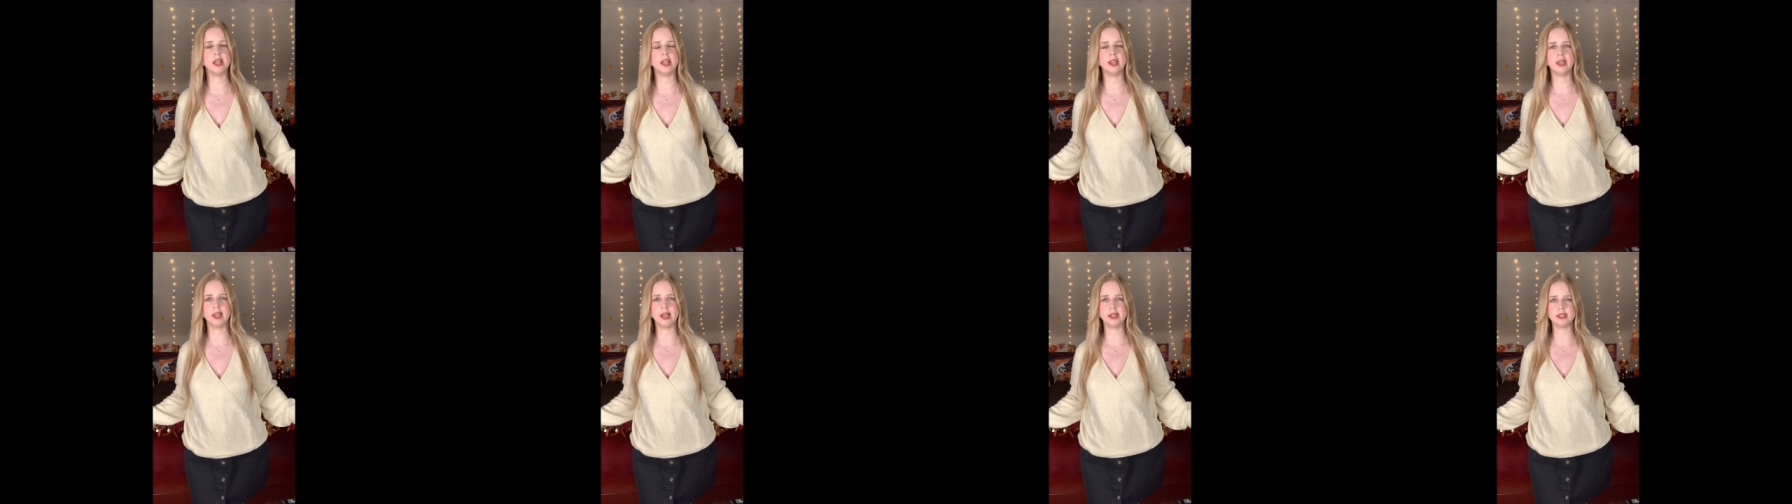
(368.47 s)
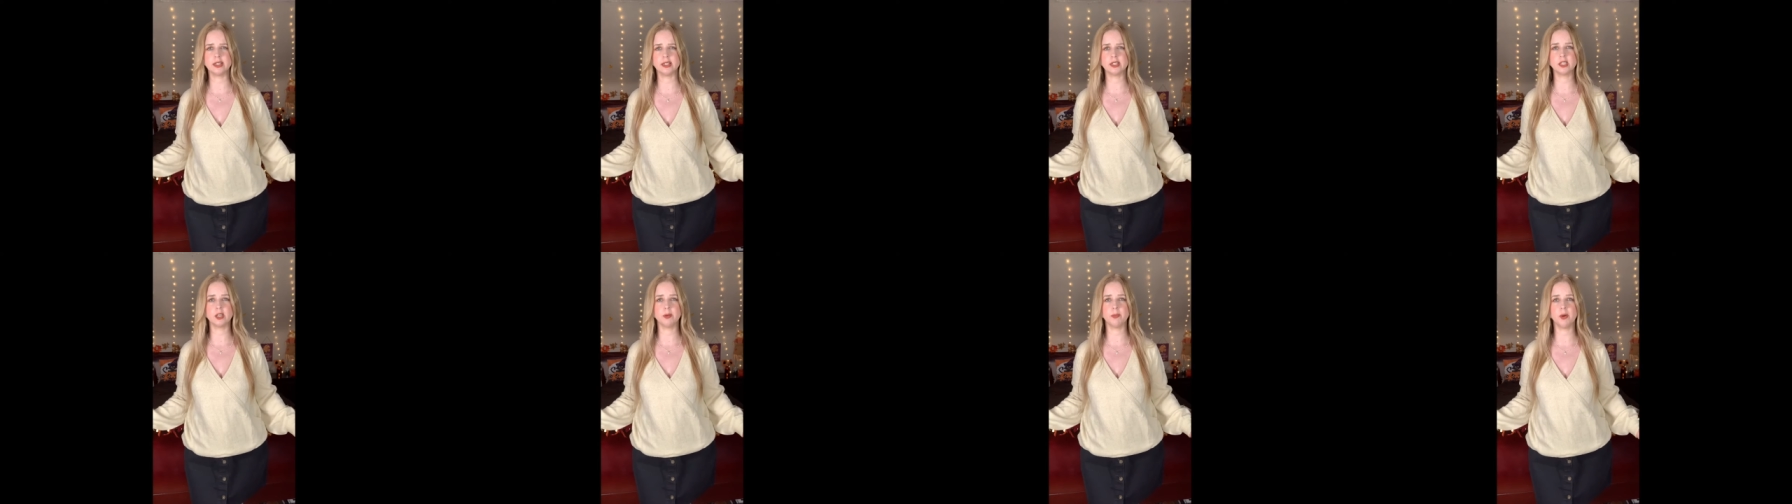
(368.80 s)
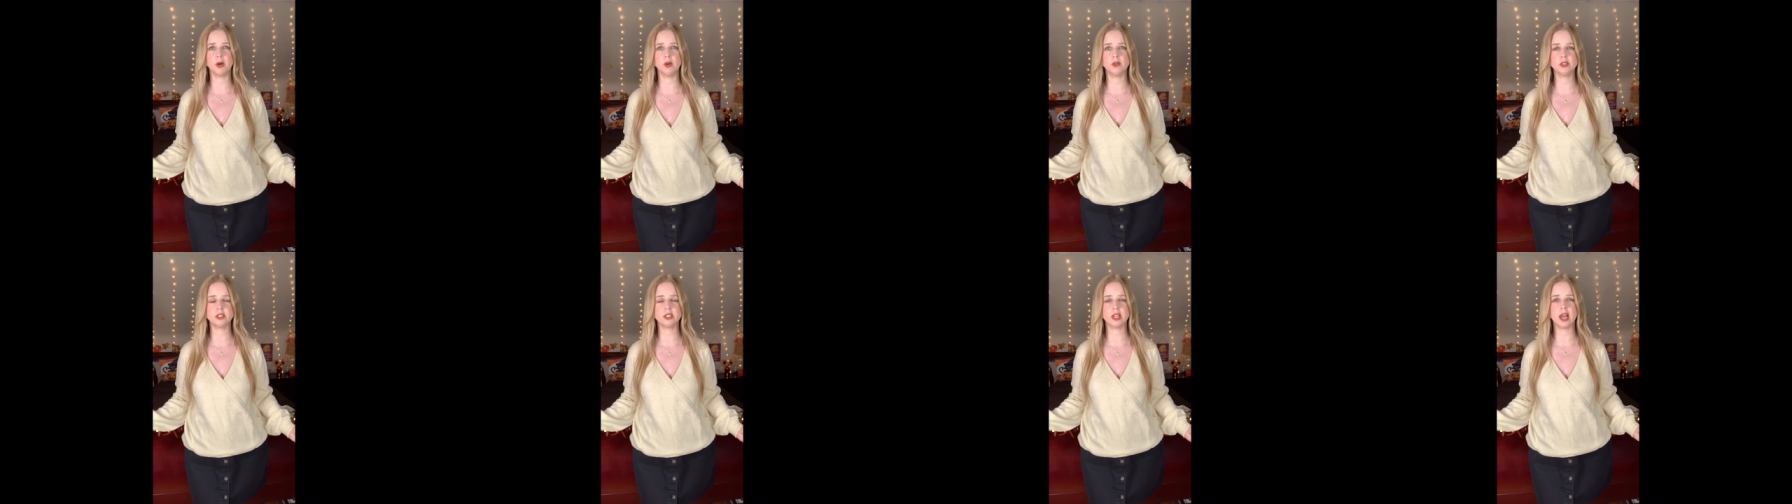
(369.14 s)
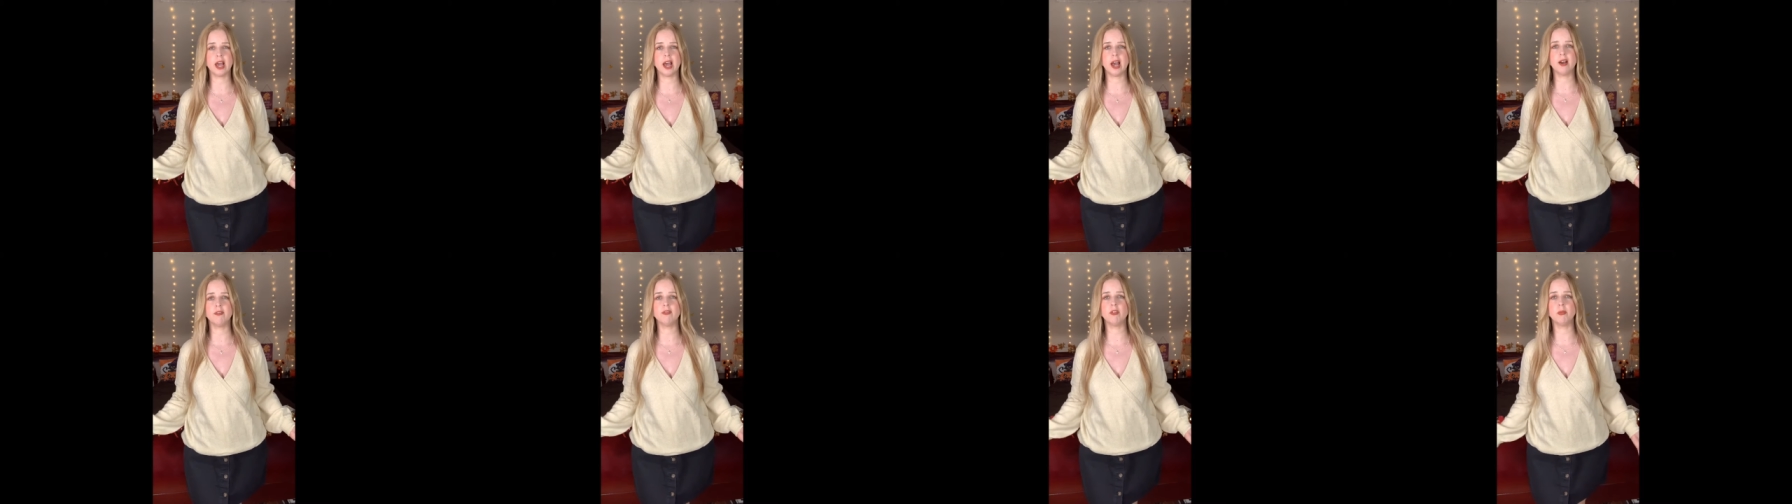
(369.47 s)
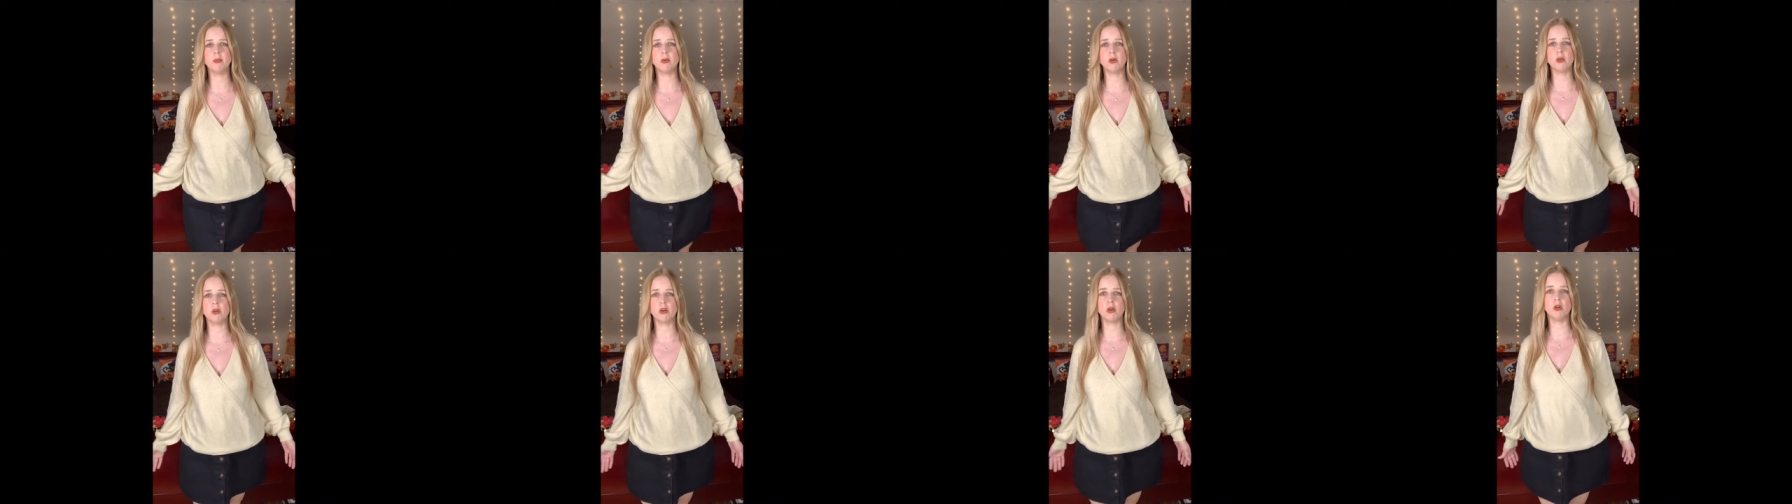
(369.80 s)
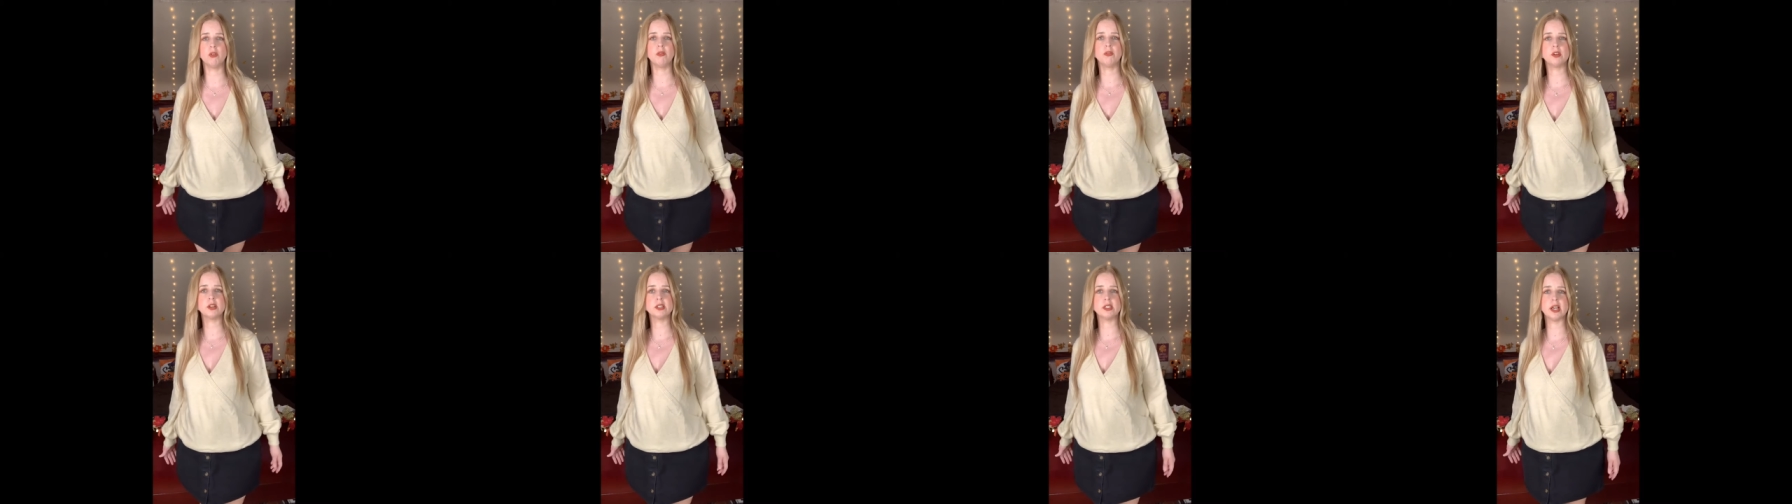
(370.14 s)
unless it's supposed to have a more
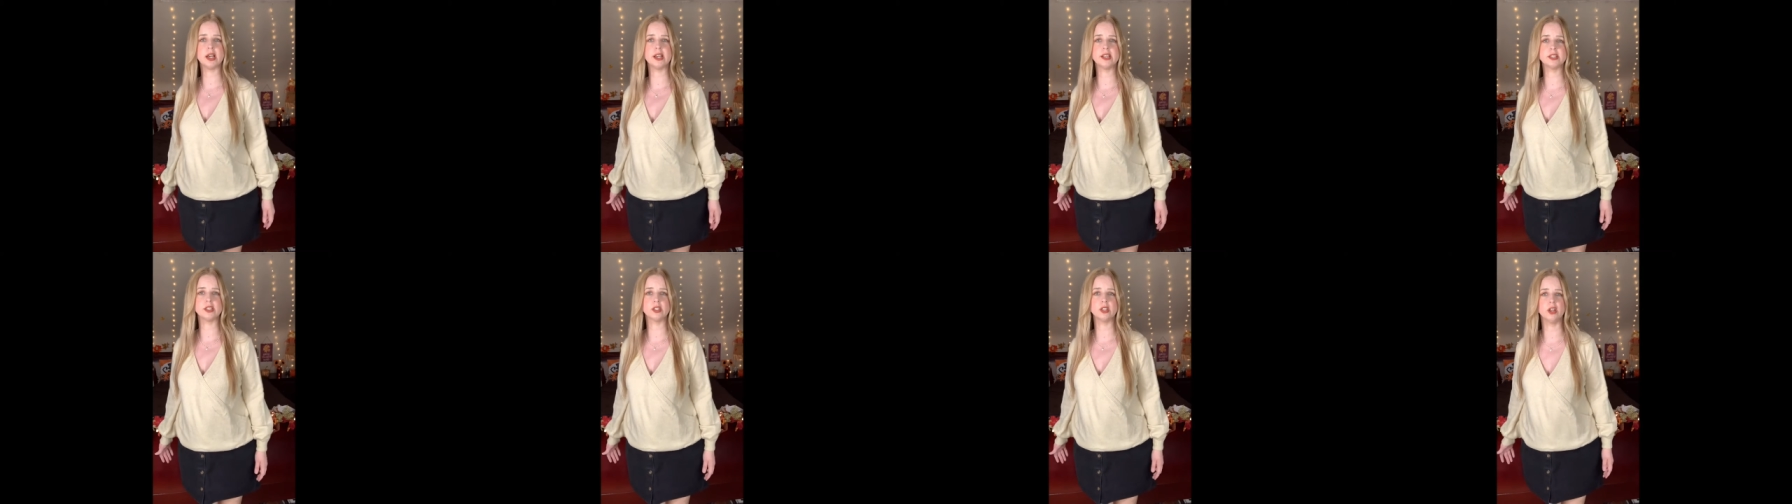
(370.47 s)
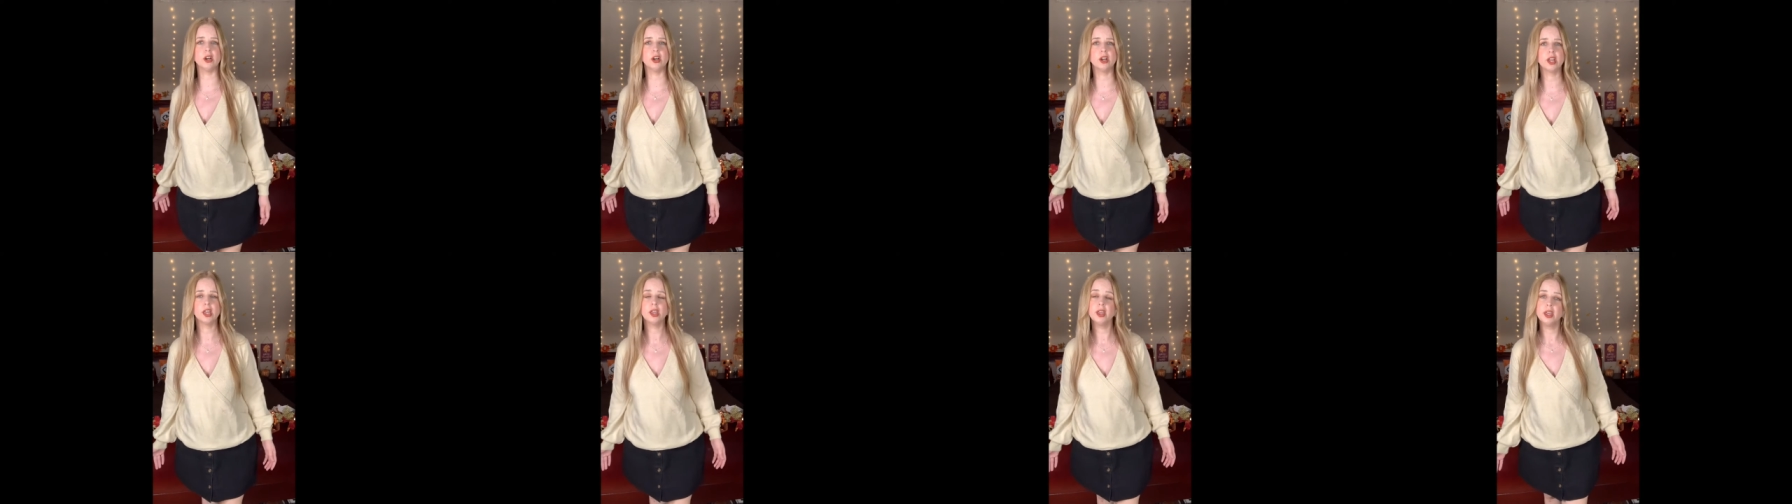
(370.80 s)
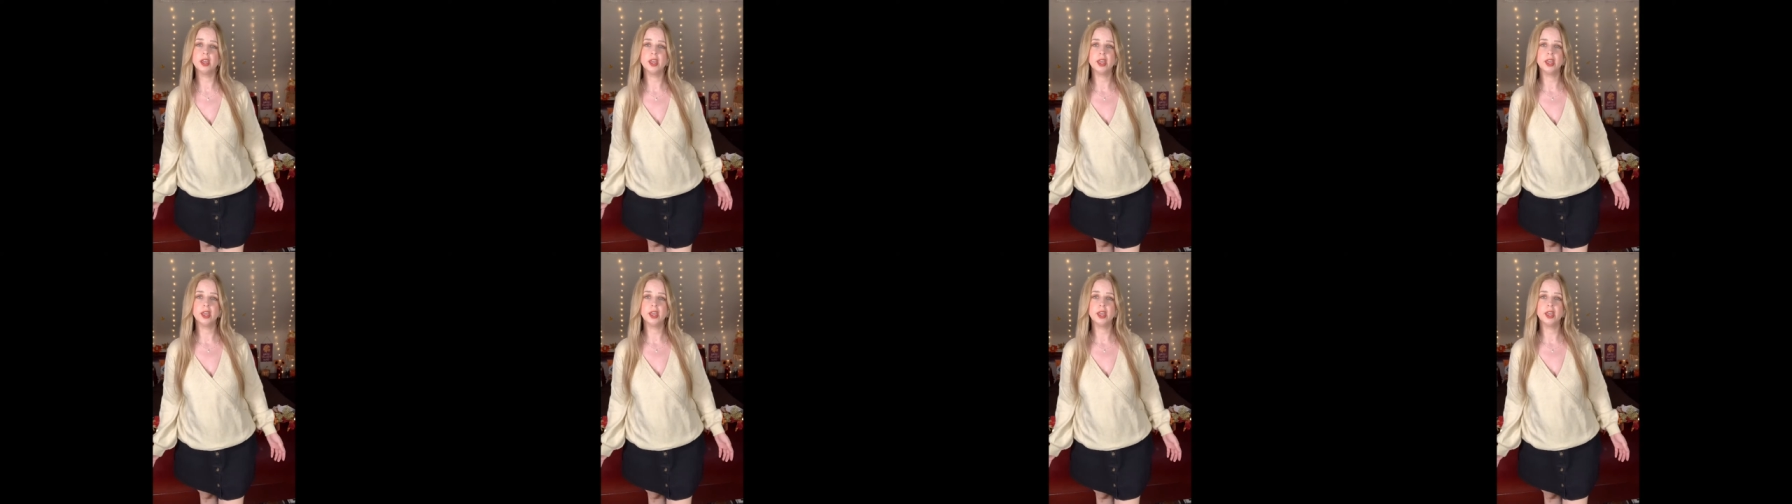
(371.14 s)
oversized look.